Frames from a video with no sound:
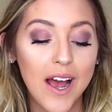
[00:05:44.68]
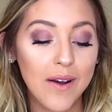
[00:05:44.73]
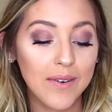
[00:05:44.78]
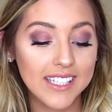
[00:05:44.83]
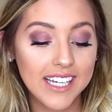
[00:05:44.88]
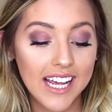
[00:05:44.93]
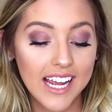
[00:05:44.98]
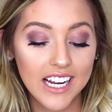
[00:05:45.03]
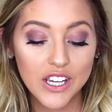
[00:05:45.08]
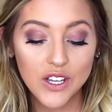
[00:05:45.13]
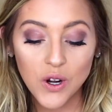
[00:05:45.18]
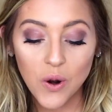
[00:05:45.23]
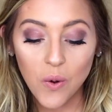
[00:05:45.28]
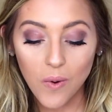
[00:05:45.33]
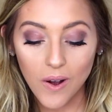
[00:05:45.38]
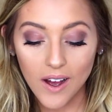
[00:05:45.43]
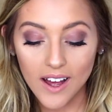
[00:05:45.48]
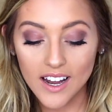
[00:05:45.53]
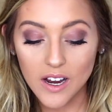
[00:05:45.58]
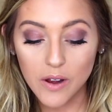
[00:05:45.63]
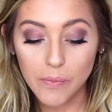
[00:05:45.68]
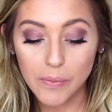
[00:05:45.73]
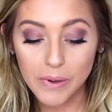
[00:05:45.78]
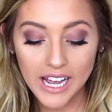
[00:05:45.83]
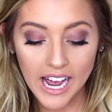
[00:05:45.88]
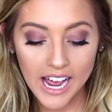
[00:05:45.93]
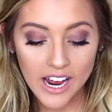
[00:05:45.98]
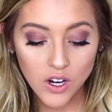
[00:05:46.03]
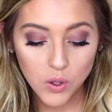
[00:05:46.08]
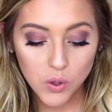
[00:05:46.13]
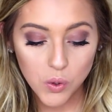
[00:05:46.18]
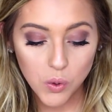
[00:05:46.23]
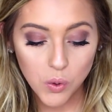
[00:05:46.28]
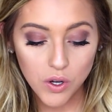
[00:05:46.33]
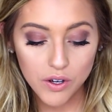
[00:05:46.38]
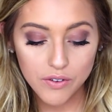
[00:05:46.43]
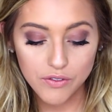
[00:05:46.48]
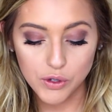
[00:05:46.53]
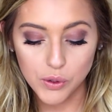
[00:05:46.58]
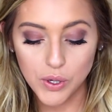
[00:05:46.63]
I was like, you know what? It'd be kind of
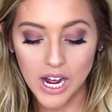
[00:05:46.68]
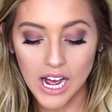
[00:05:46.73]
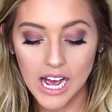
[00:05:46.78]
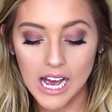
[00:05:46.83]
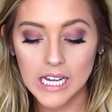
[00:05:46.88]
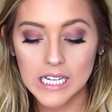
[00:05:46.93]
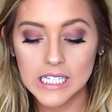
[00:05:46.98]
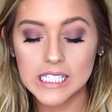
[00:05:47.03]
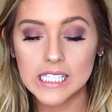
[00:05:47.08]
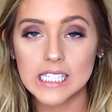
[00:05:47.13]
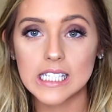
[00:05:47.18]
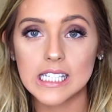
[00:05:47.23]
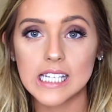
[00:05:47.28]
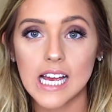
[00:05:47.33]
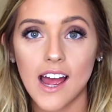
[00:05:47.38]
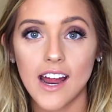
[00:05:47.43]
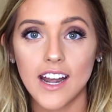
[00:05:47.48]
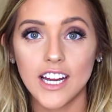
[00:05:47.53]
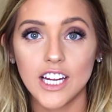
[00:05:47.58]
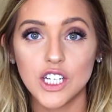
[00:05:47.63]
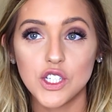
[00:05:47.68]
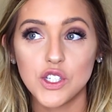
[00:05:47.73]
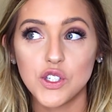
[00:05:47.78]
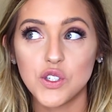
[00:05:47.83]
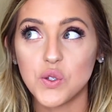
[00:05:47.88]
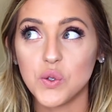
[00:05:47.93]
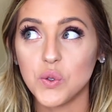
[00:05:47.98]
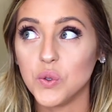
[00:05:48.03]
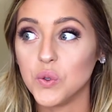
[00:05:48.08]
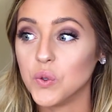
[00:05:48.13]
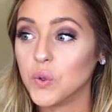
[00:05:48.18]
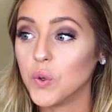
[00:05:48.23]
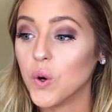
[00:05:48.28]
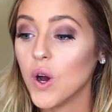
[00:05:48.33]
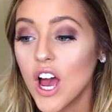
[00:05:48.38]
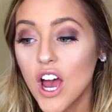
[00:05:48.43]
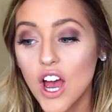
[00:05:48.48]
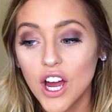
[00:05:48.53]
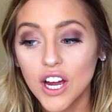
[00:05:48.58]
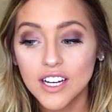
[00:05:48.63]
cool if you guys decided
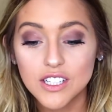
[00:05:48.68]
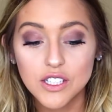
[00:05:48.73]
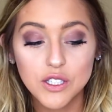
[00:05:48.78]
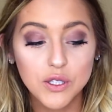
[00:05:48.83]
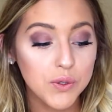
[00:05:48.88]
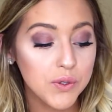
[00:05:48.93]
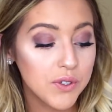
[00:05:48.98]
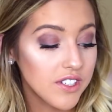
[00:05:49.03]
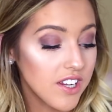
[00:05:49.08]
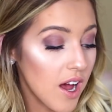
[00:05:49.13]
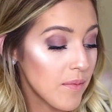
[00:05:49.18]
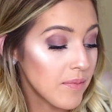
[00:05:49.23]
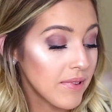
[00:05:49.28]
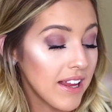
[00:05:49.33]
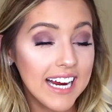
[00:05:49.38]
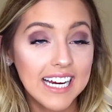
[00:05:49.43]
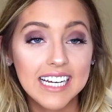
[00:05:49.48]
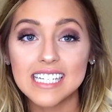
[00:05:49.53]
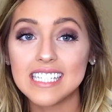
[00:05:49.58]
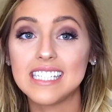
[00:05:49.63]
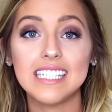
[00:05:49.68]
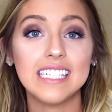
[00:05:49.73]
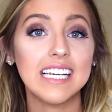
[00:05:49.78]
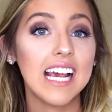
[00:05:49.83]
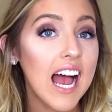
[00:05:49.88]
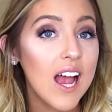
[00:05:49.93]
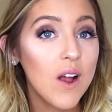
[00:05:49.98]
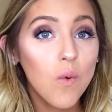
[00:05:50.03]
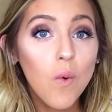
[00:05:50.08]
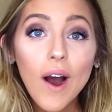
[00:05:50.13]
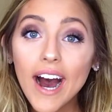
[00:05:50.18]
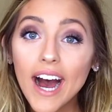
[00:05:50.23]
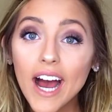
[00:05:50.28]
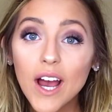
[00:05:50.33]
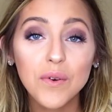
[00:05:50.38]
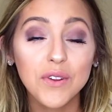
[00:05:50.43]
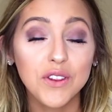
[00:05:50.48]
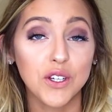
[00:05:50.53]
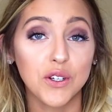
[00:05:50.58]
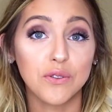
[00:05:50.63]
to do some like D I
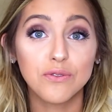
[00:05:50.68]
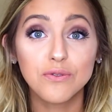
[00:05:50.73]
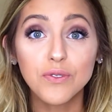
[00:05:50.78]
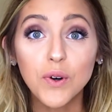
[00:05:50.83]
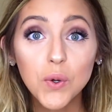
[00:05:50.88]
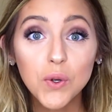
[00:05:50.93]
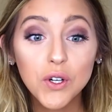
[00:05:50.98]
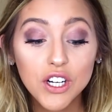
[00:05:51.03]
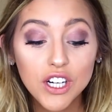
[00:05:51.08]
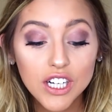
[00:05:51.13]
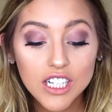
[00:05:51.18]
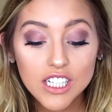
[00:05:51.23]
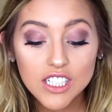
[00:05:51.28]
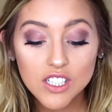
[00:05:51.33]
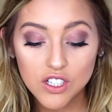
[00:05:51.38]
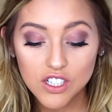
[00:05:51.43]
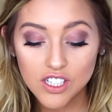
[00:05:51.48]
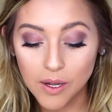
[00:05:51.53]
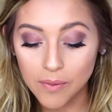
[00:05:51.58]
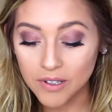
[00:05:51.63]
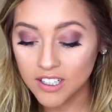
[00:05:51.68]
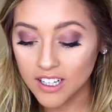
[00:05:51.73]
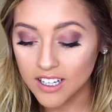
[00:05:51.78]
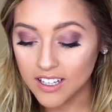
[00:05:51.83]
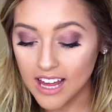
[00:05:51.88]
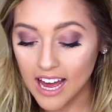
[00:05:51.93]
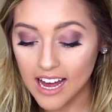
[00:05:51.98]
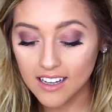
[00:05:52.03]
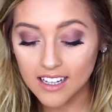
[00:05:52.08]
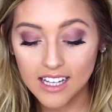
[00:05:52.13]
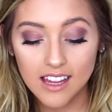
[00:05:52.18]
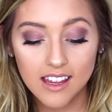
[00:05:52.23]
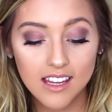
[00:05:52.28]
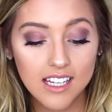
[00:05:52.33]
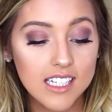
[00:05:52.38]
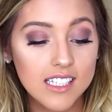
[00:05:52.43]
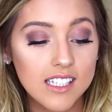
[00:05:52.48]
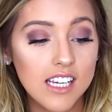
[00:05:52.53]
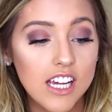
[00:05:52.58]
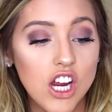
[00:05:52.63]
Y with your folders or something like that. Like
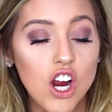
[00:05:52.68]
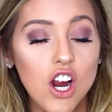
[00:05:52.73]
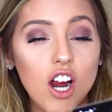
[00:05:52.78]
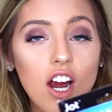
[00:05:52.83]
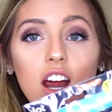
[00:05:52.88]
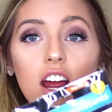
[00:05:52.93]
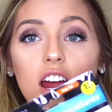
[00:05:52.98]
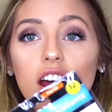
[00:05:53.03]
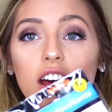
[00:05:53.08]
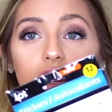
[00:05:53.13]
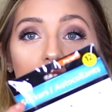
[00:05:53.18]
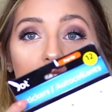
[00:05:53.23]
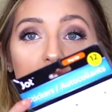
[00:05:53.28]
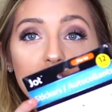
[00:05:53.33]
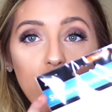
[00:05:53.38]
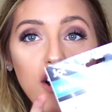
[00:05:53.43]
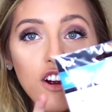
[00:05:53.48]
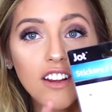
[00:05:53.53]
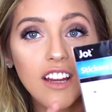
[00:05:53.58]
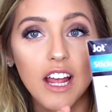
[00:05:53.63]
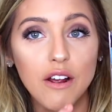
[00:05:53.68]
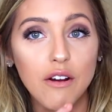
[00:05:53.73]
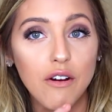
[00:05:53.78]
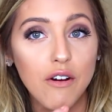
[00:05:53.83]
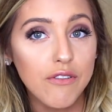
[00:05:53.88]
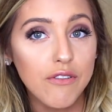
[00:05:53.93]
these here, these are like